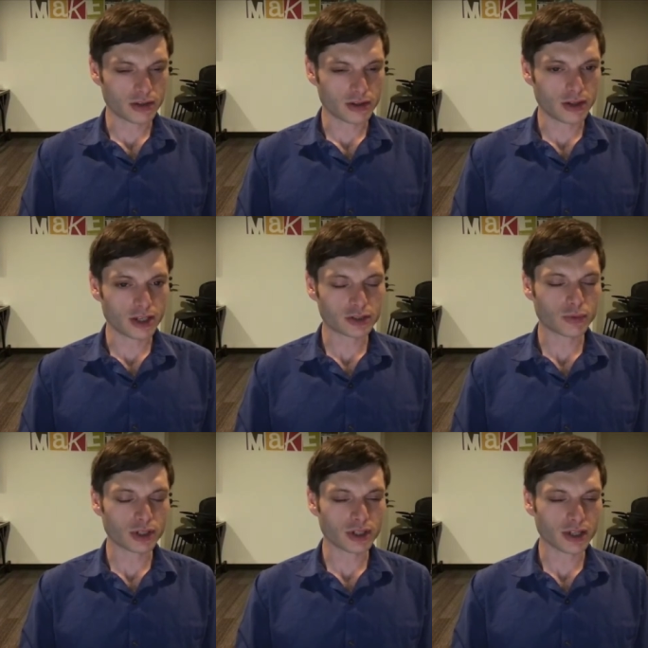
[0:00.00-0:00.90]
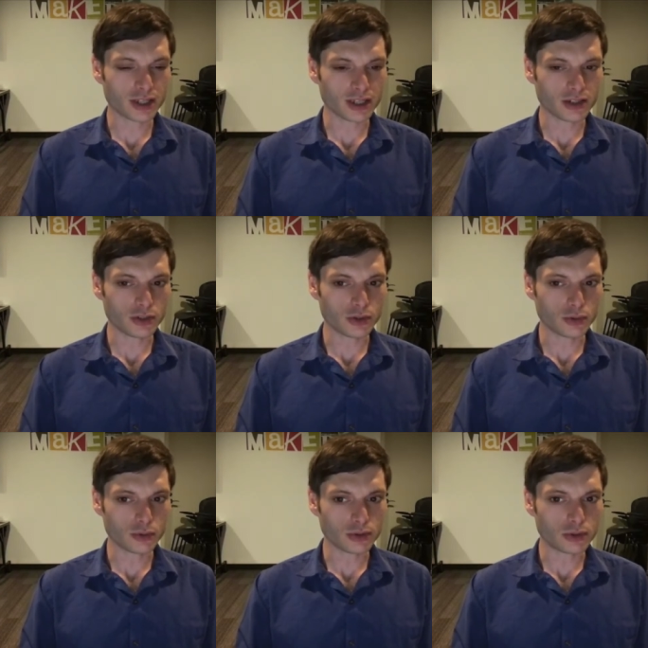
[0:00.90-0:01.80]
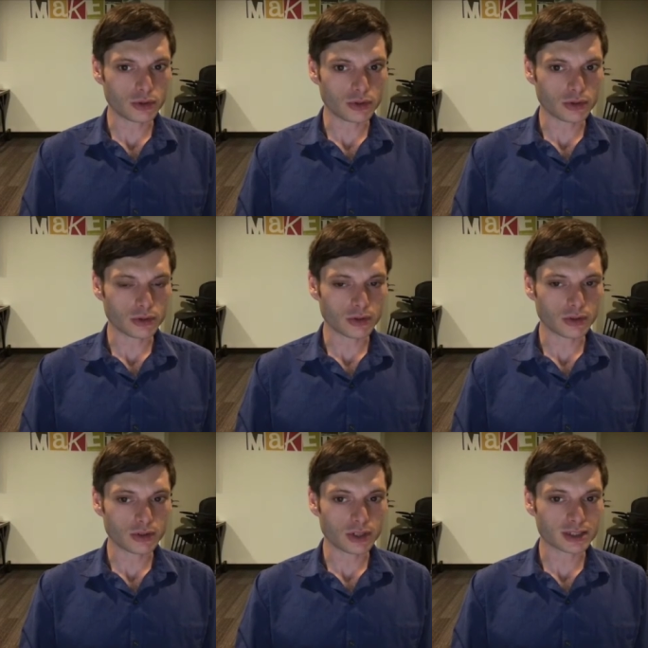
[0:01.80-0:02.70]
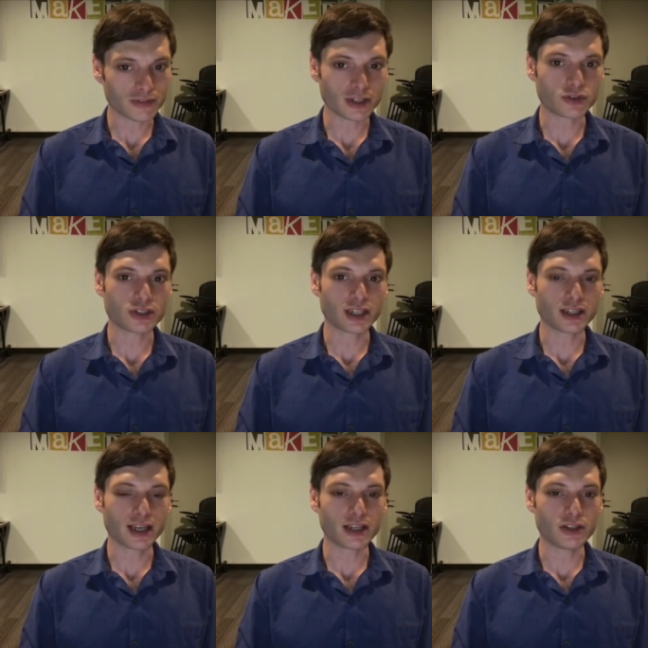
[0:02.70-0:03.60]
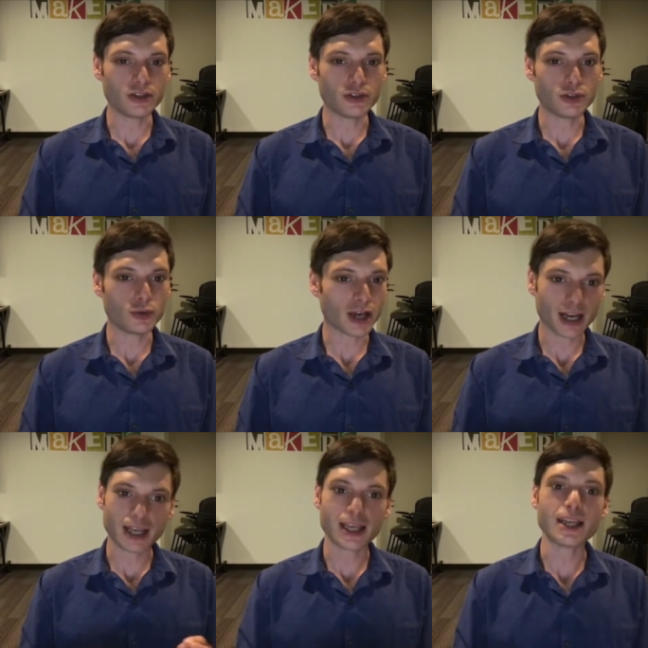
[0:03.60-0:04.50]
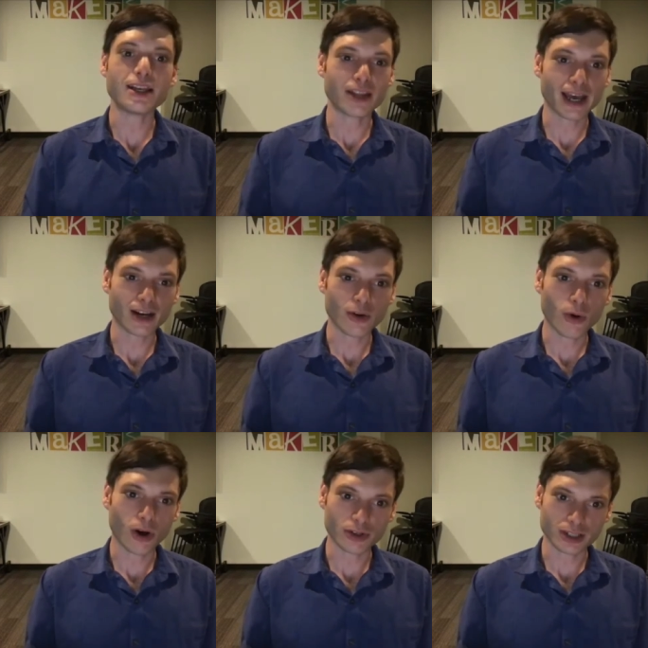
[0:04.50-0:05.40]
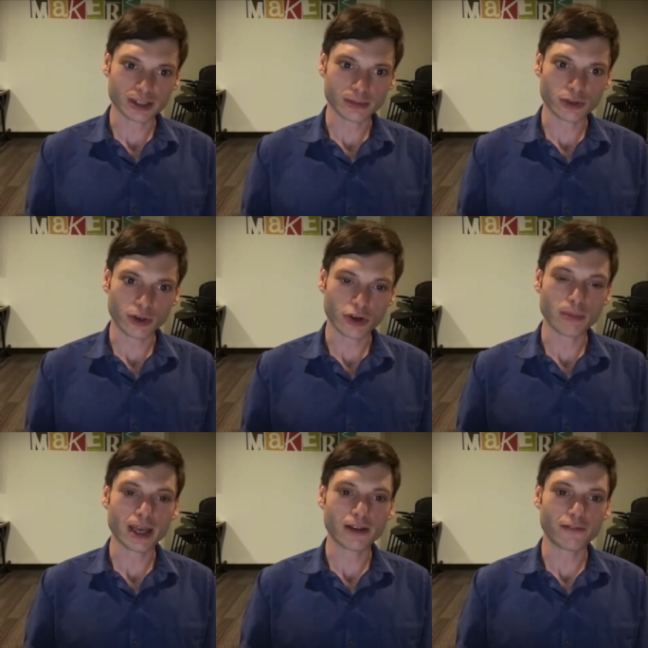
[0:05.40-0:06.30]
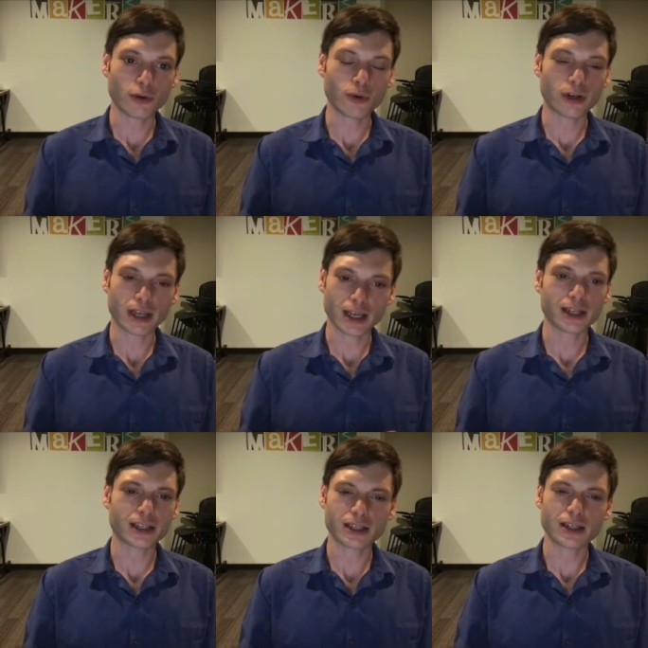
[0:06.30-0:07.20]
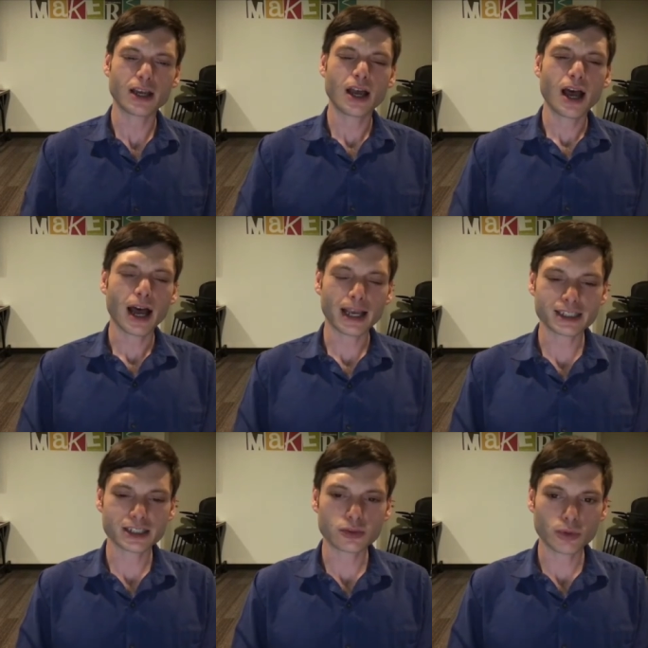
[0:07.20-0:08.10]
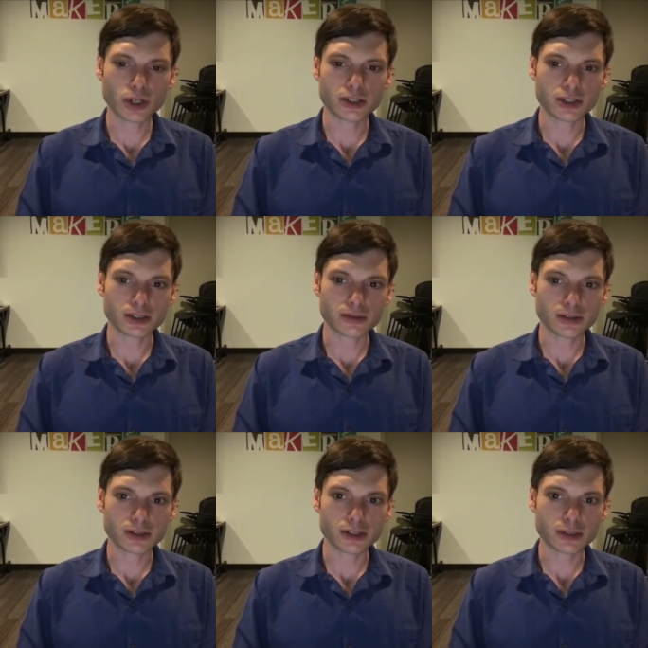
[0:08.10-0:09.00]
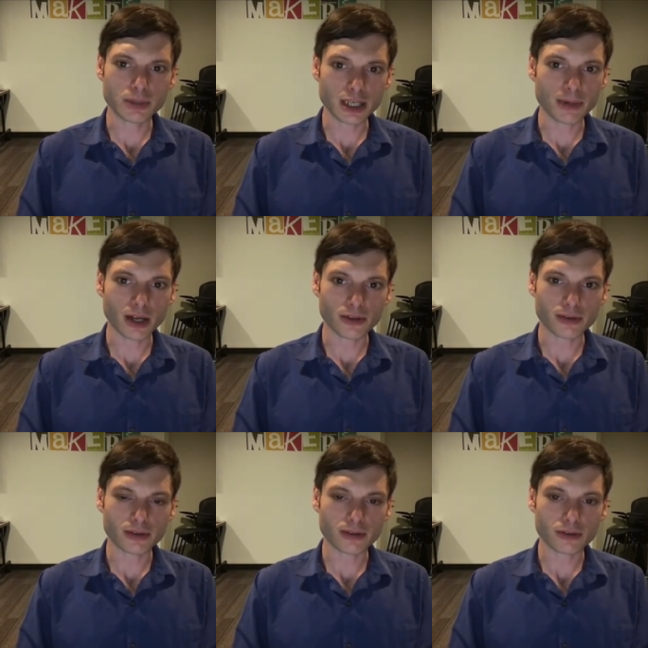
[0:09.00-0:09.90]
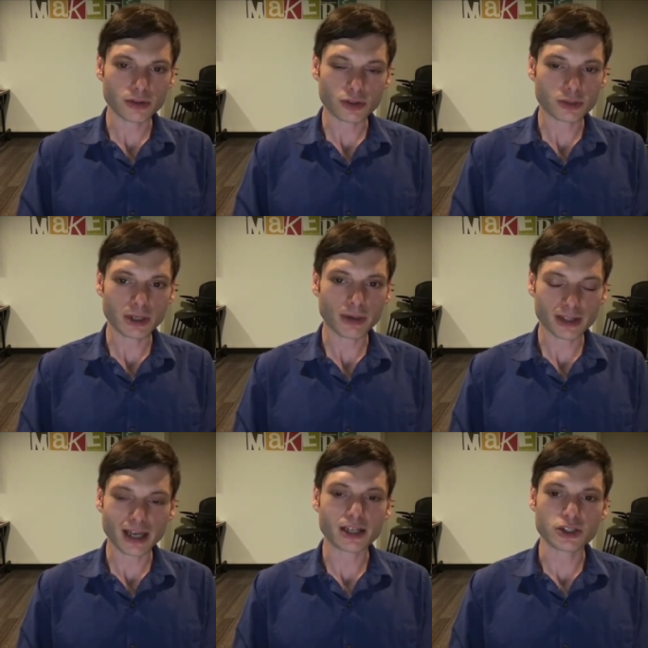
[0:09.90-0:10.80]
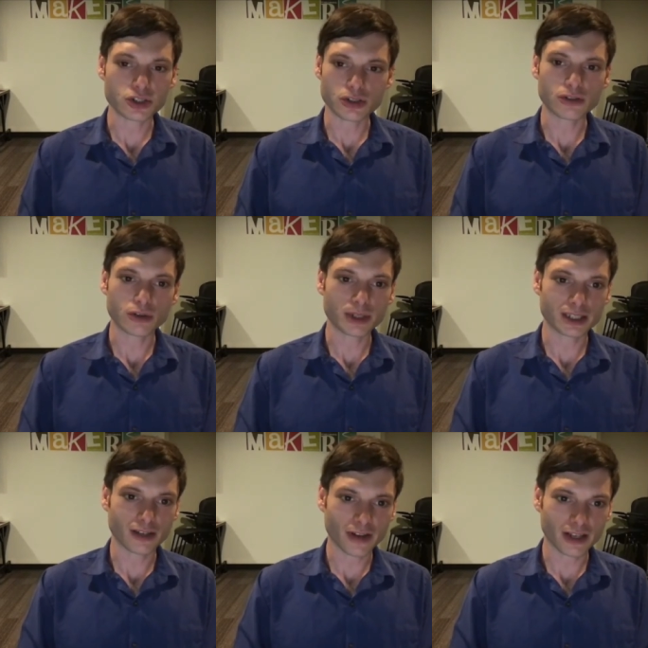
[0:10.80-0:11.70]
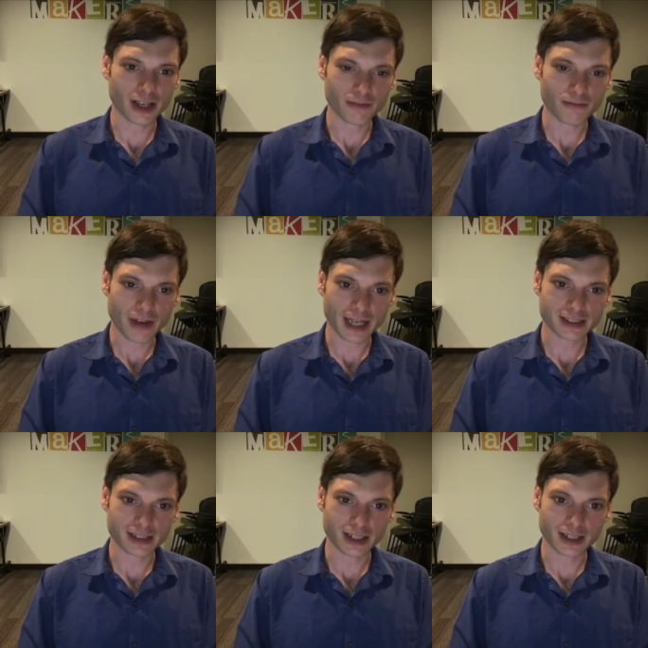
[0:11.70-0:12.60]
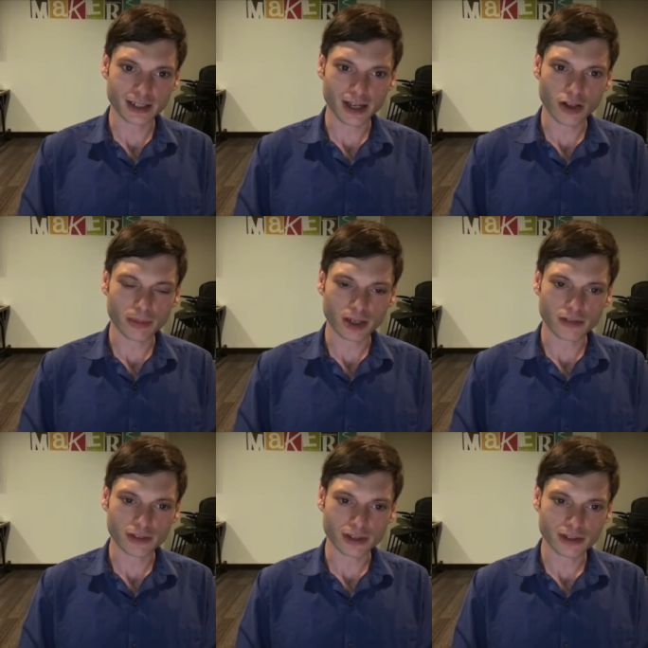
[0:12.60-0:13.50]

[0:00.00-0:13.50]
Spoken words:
This one, I think you did something interesting in that you kind of hid that quality in some degree, or you made it feel organic. And I guess I just wanted to speak about that in general, because I find that fascinating element of it.